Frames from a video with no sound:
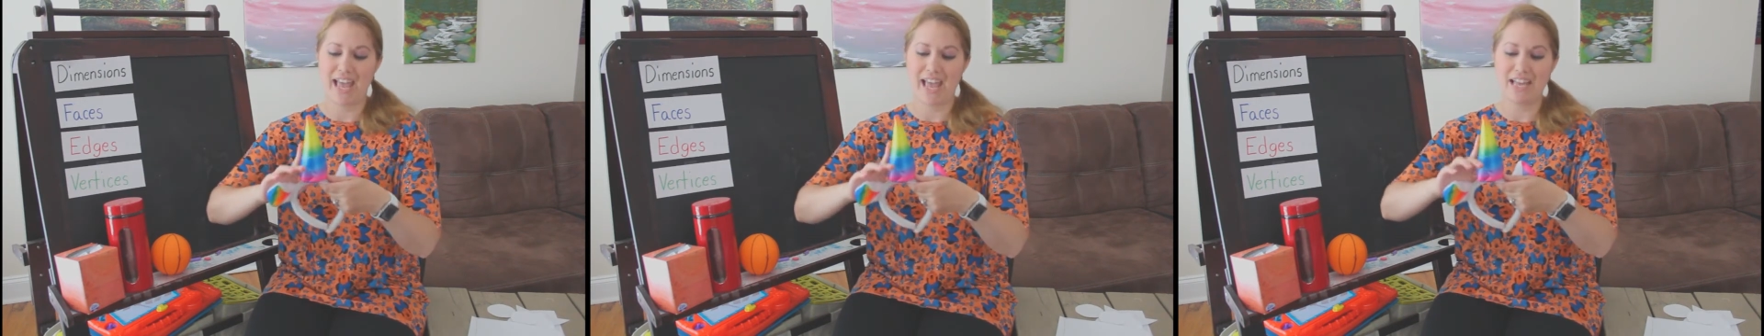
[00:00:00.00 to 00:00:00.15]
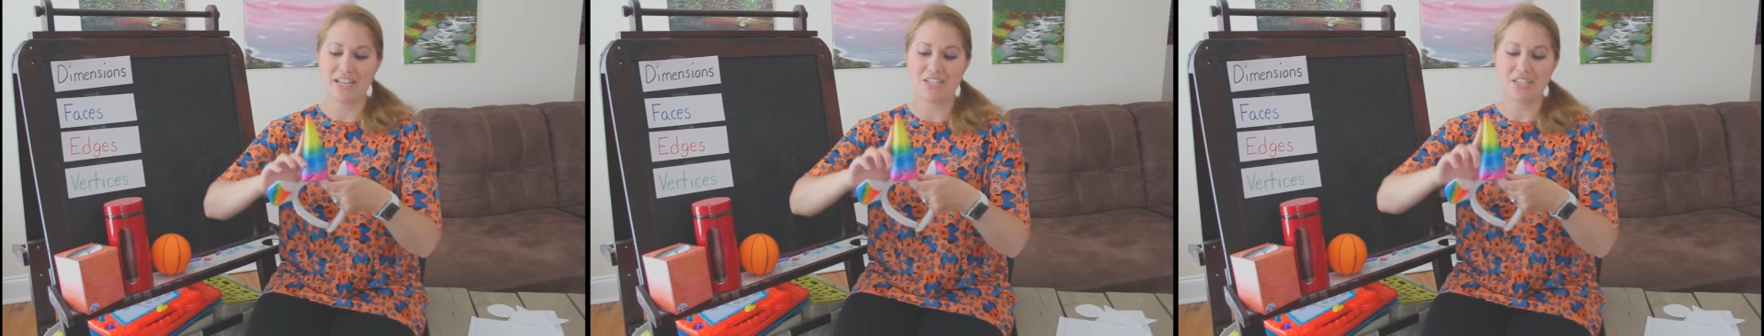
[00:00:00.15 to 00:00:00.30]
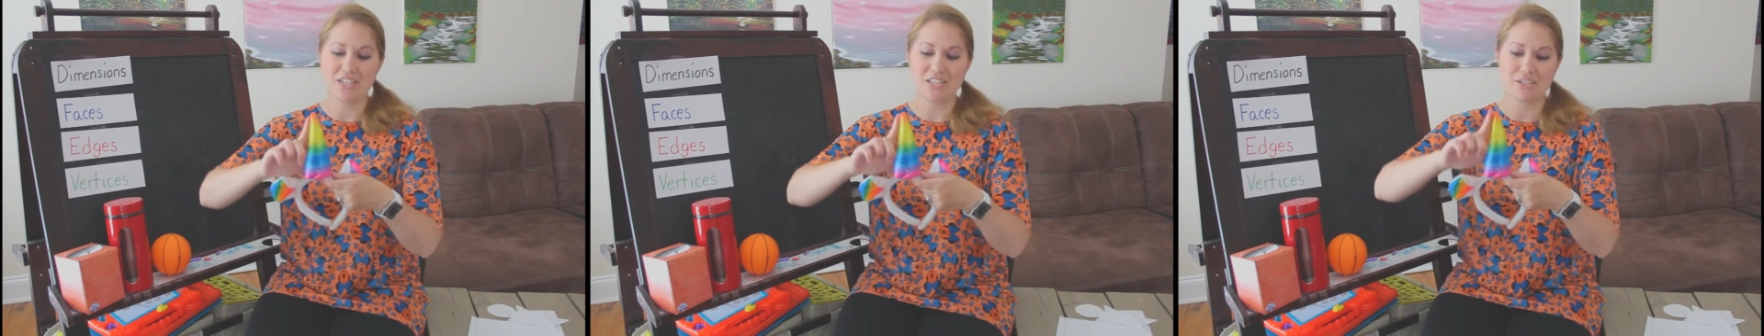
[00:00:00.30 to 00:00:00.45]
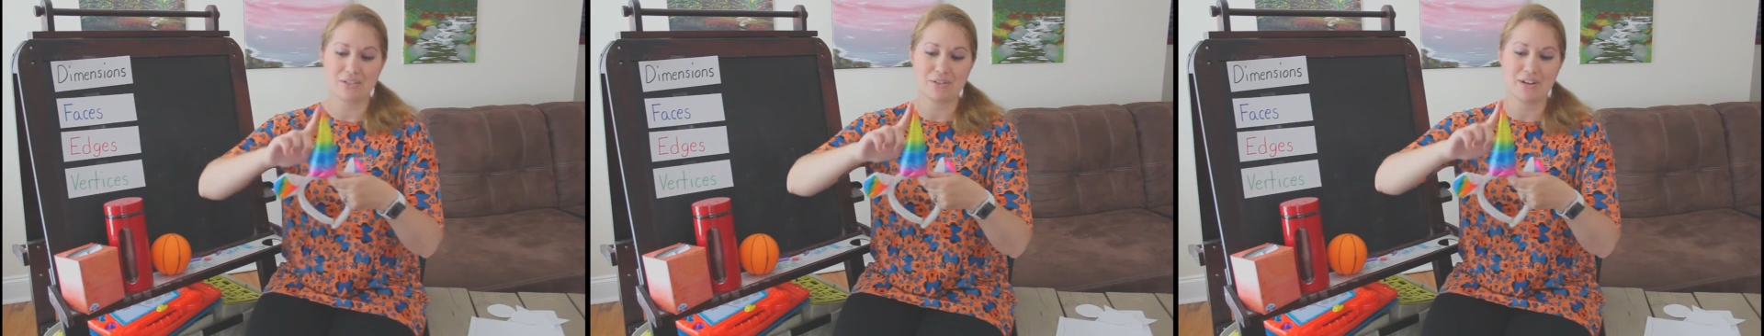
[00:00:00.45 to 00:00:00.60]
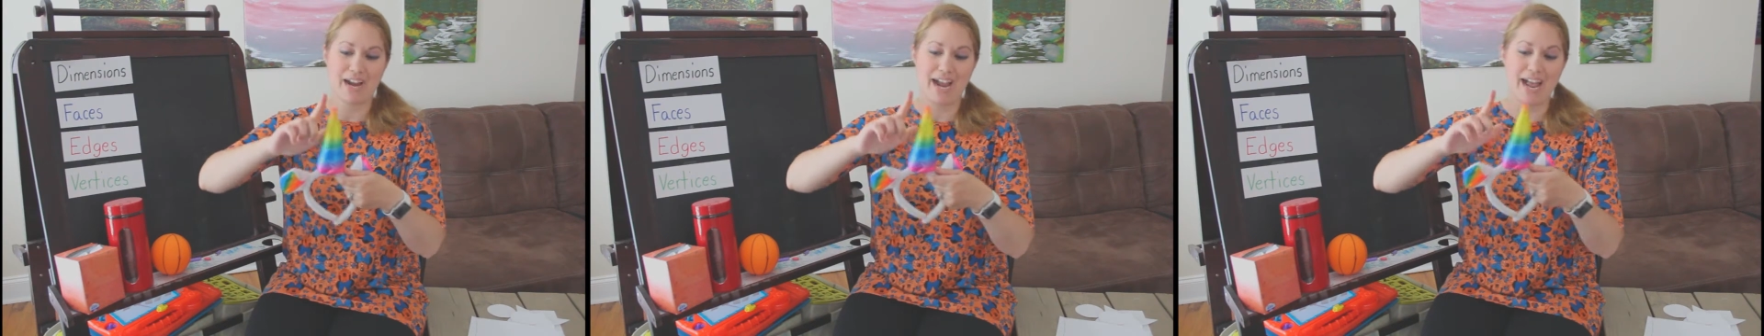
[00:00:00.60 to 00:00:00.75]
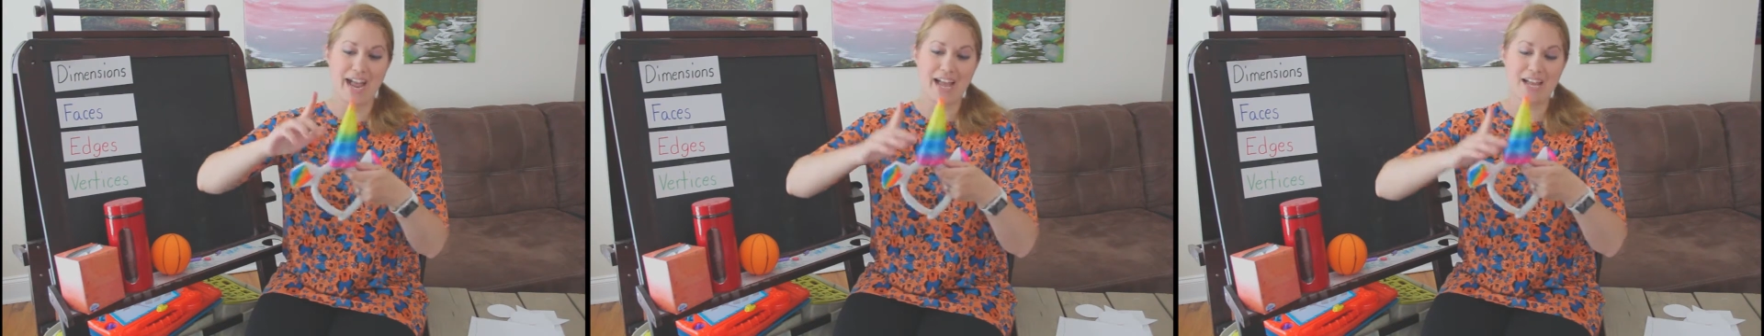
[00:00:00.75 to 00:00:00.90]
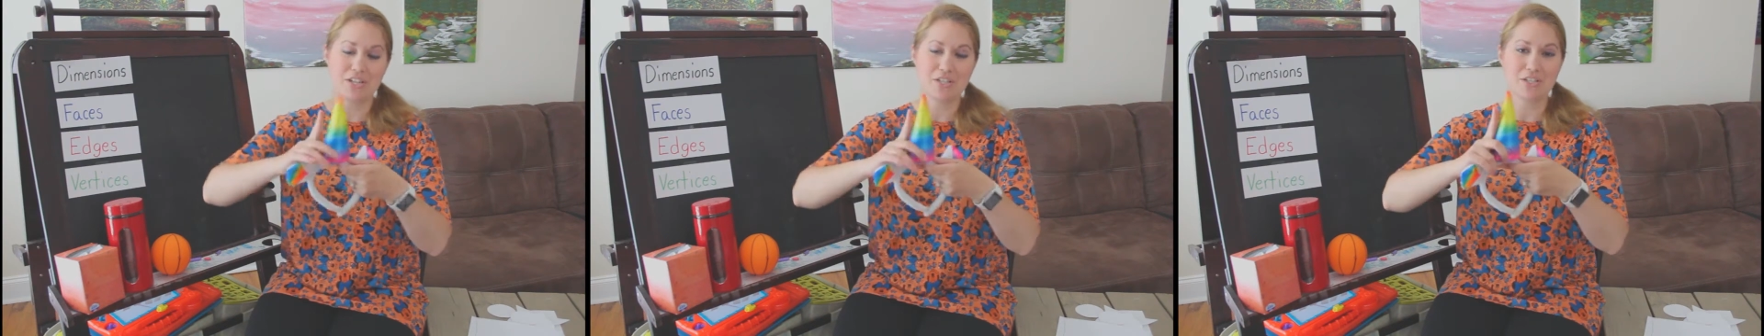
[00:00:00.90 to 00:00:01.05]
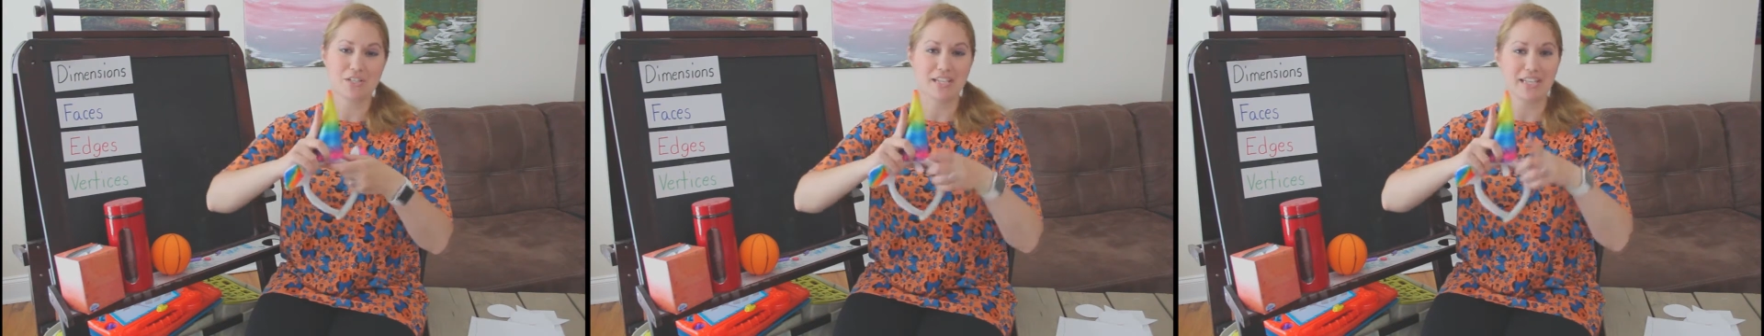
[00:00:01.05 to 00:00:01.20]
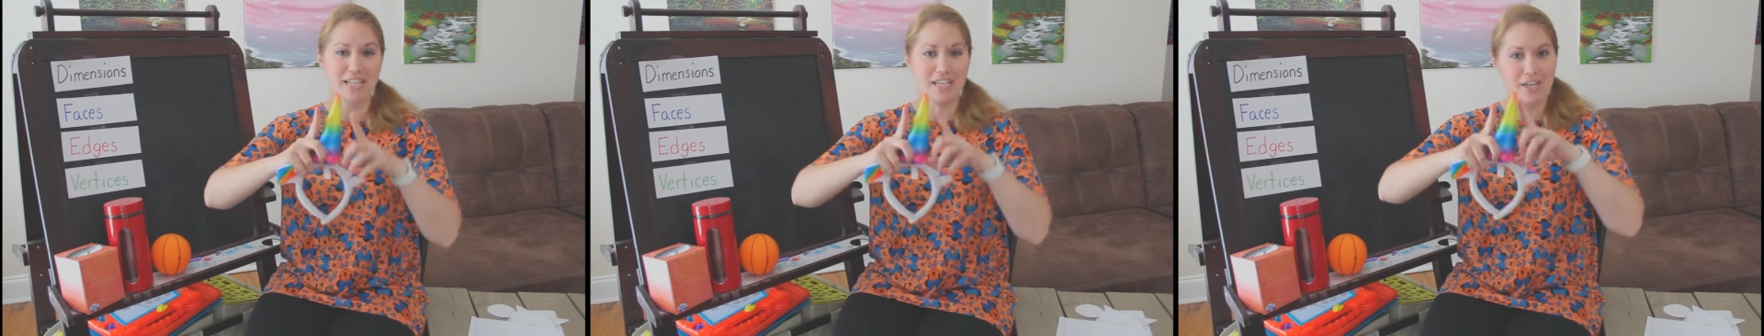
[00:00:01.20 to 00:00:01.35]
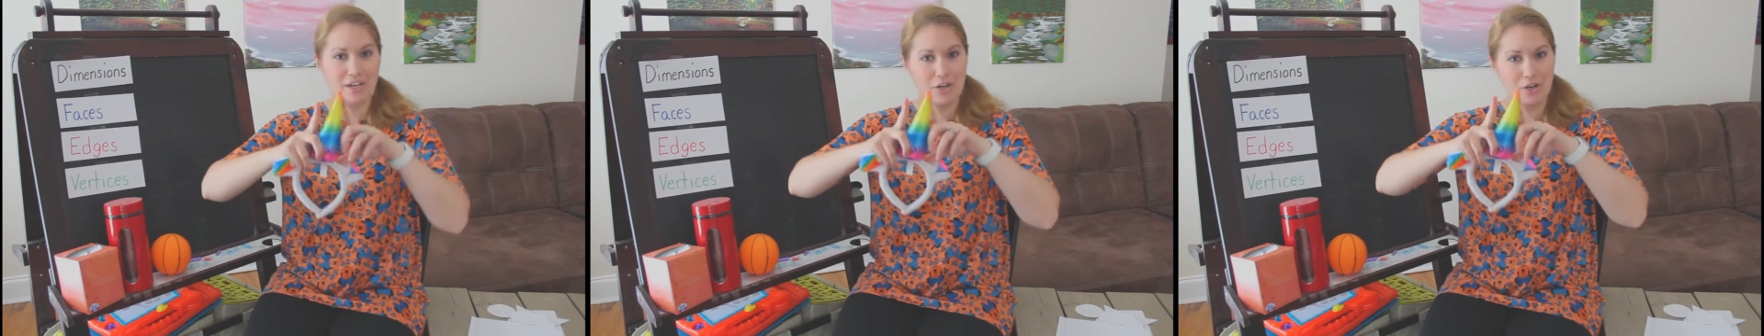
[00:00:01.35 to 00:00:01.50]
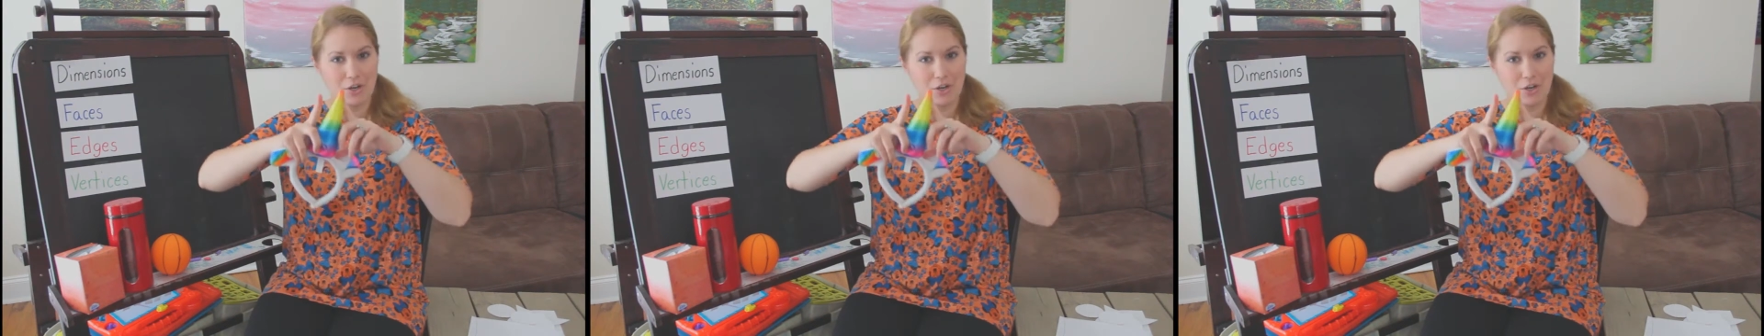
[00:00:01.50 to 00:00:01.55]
edges gradually